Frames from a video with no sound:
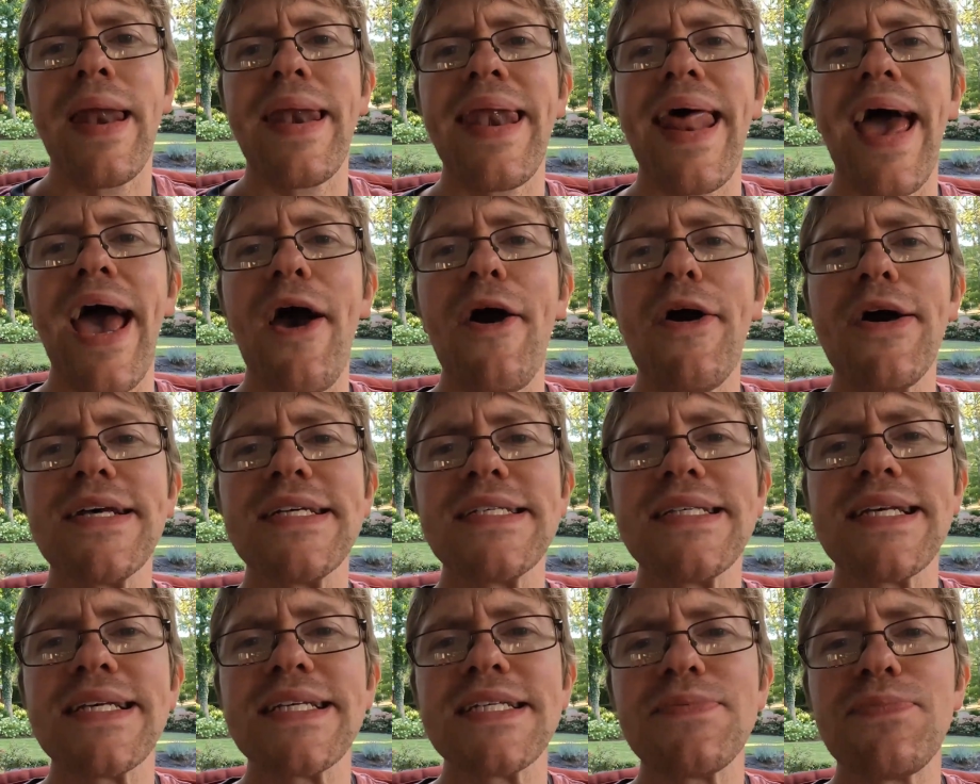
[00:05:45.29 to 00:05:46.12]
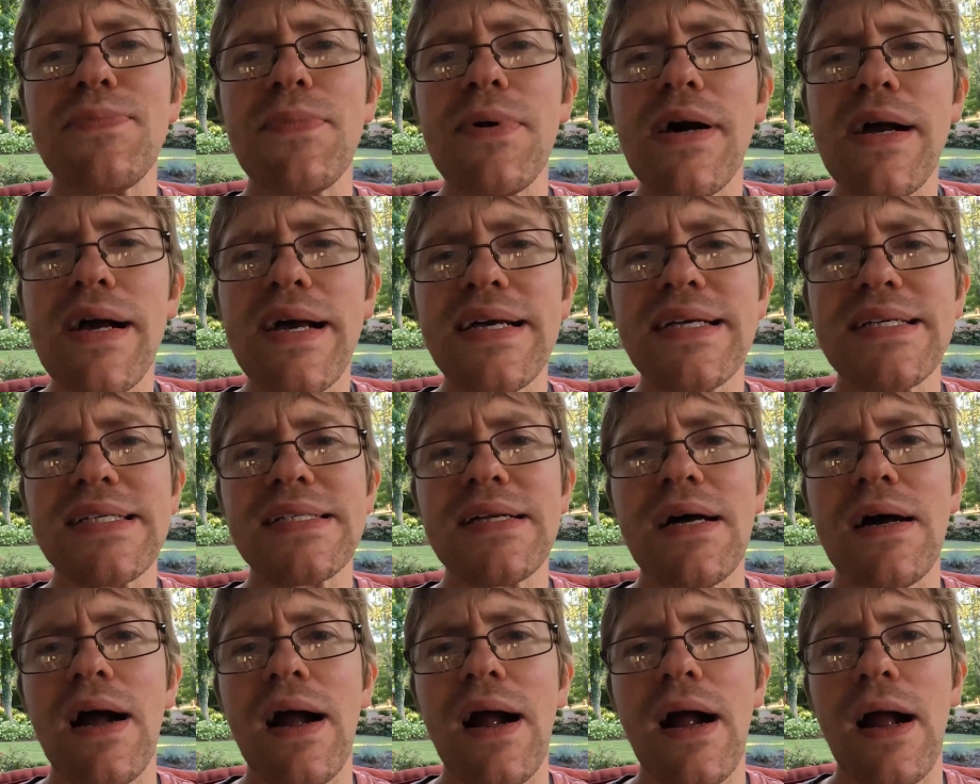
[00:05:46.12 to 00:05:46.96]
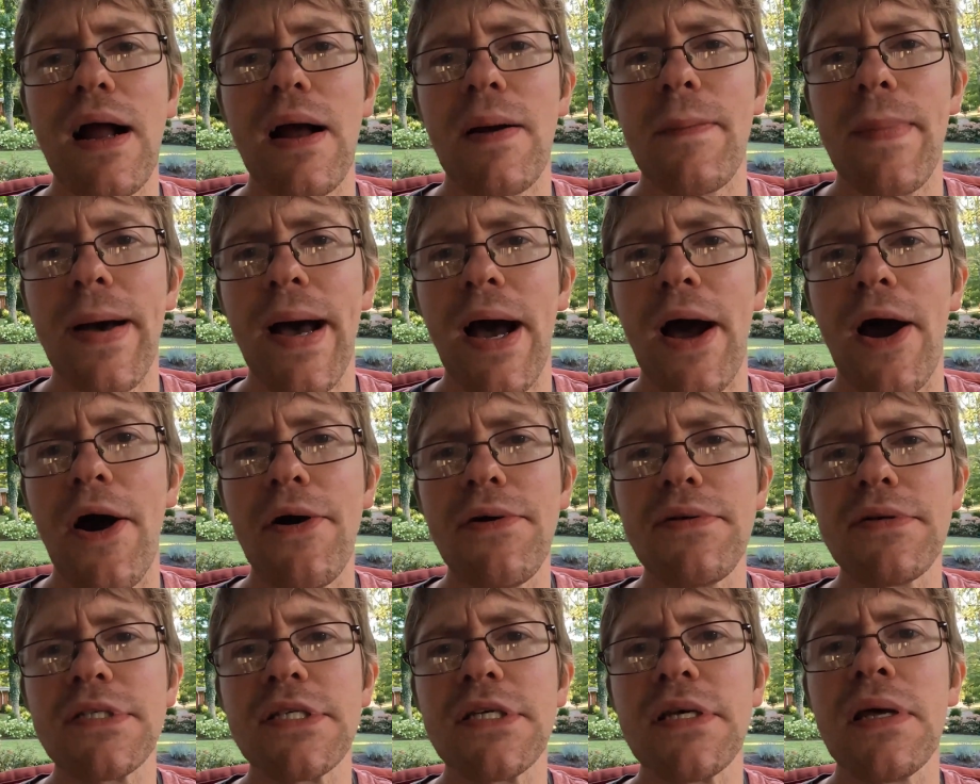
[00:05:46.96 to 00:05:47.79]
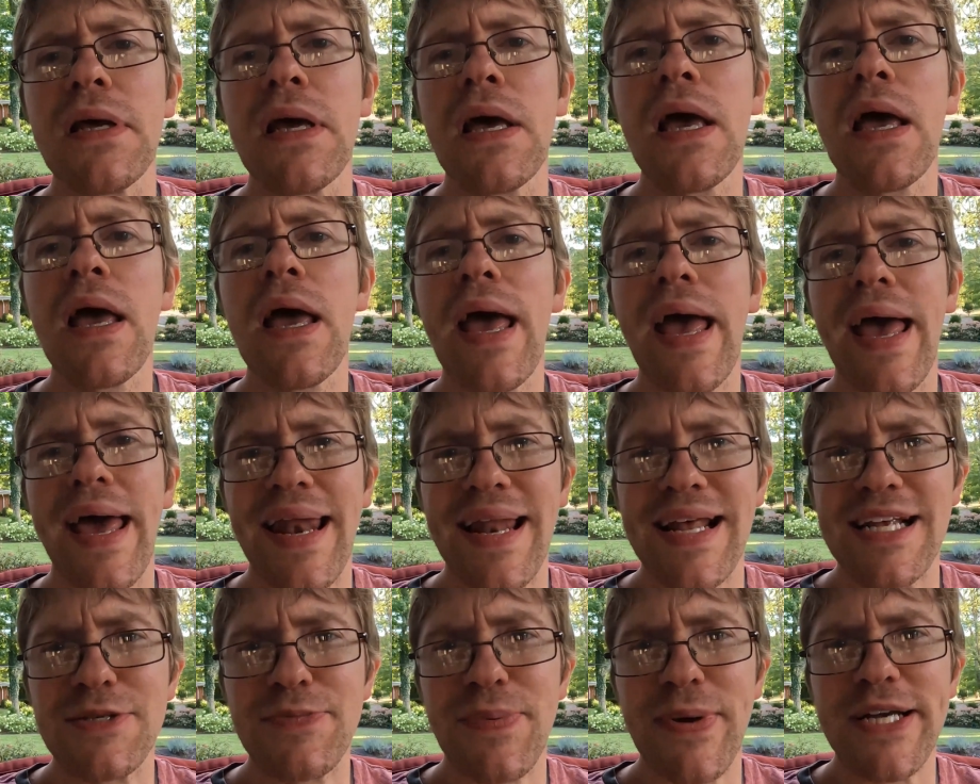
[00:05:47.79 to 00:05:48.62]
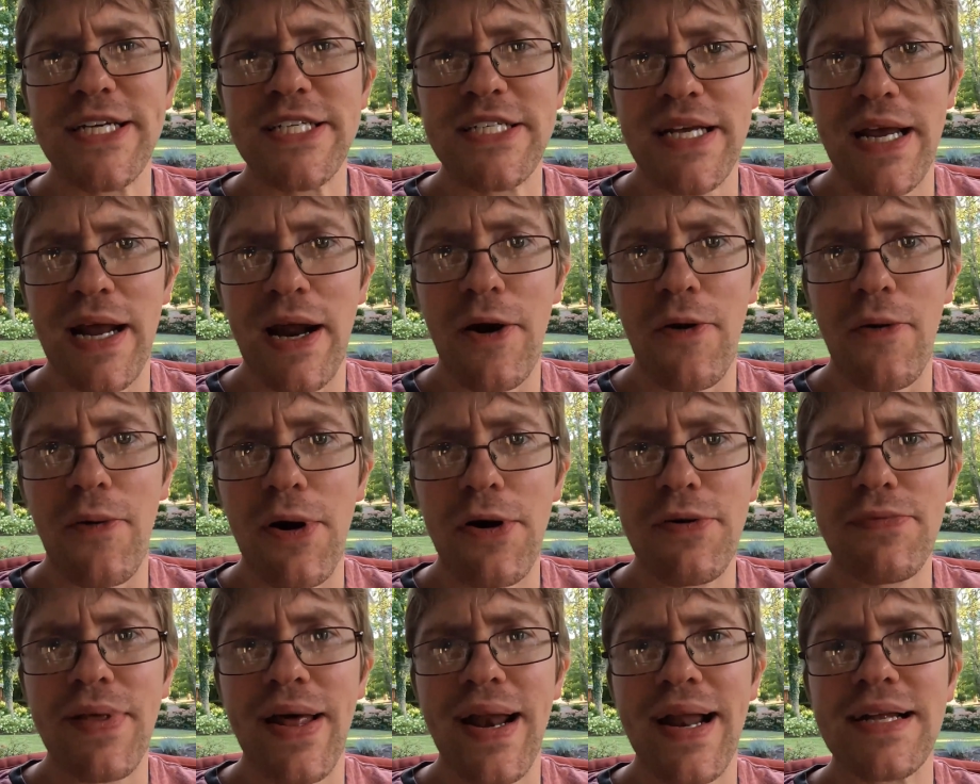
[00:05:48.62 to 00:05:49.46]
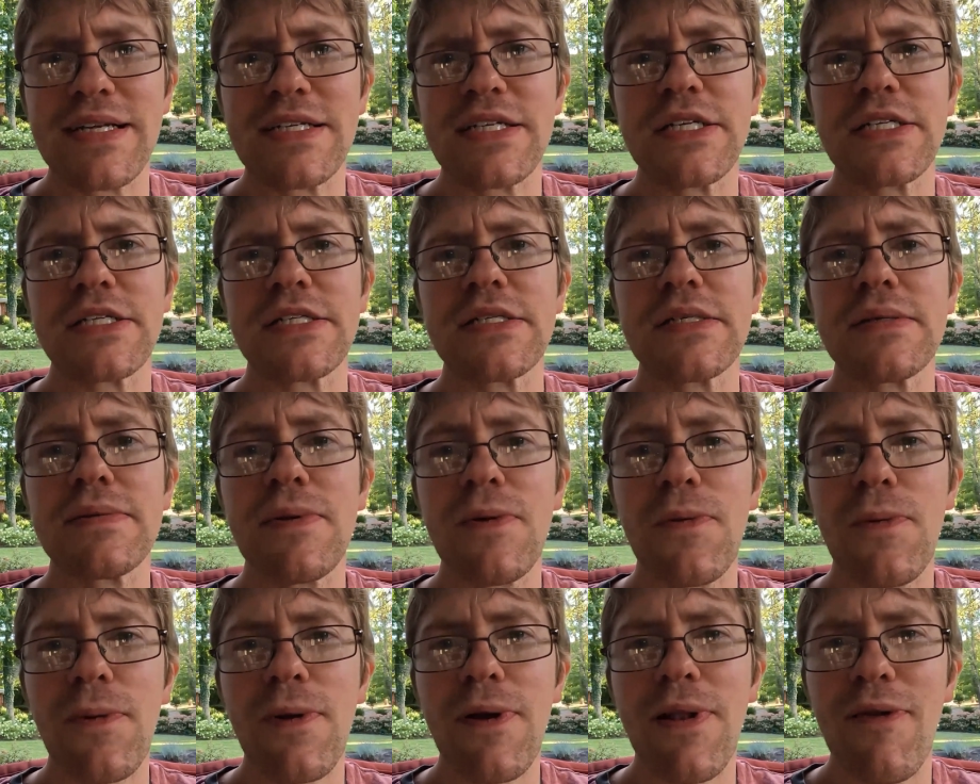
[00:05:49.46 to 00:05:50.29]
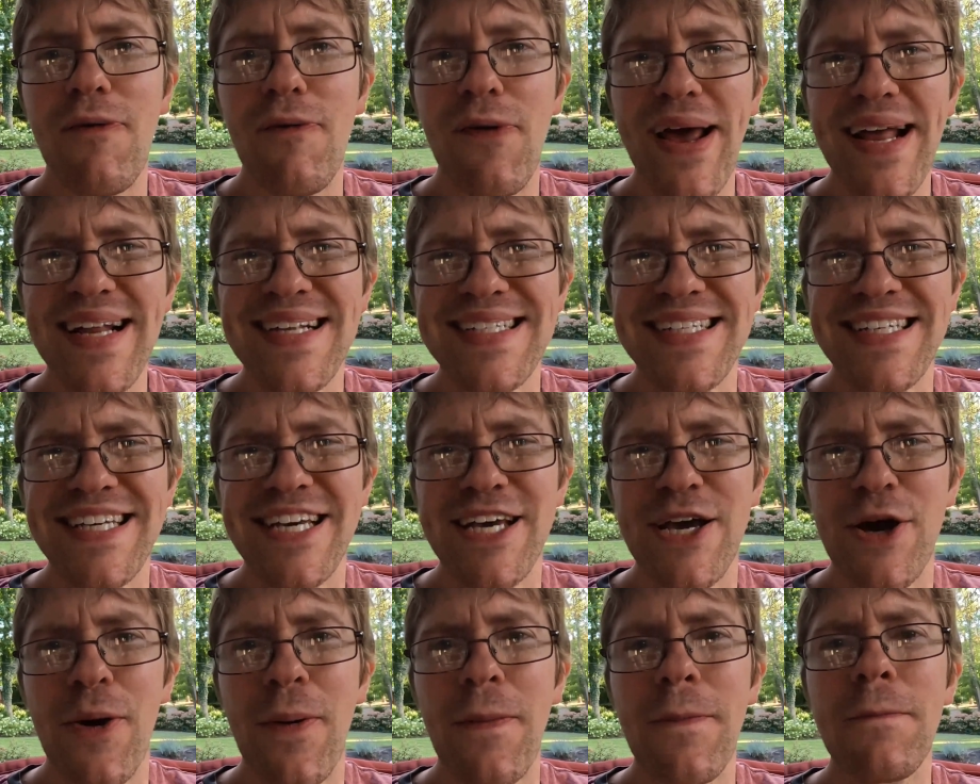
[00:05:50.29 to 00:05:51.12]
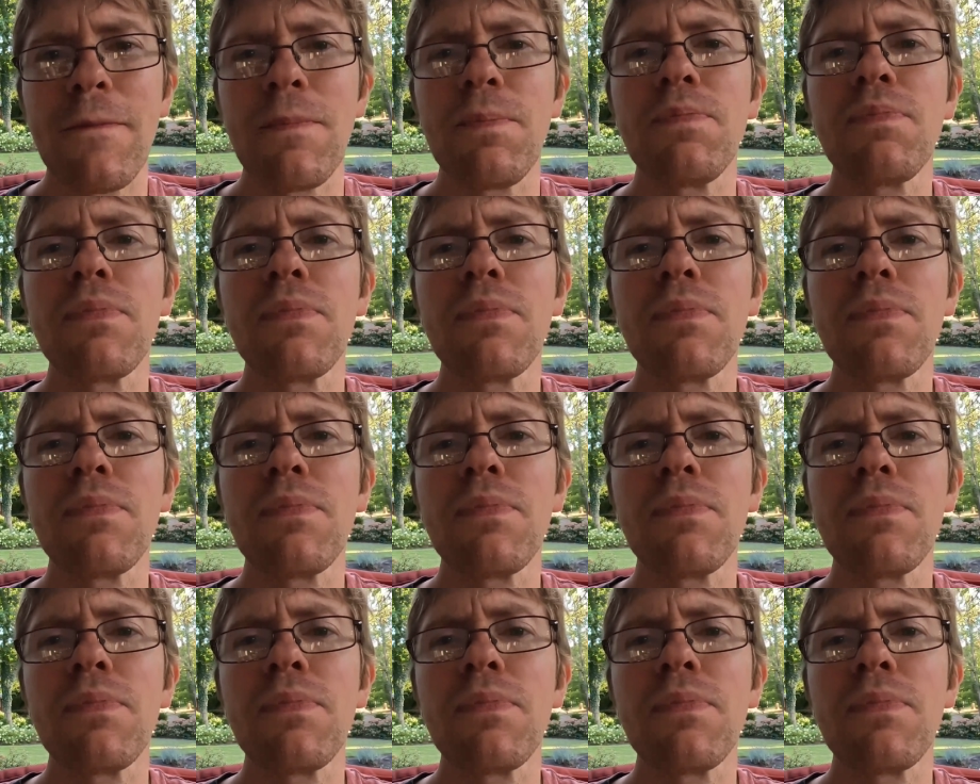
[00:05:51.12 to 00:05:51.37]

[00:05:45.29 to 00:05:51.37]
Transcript: Now, as this book is talking about, and especially our quote that I just read to you,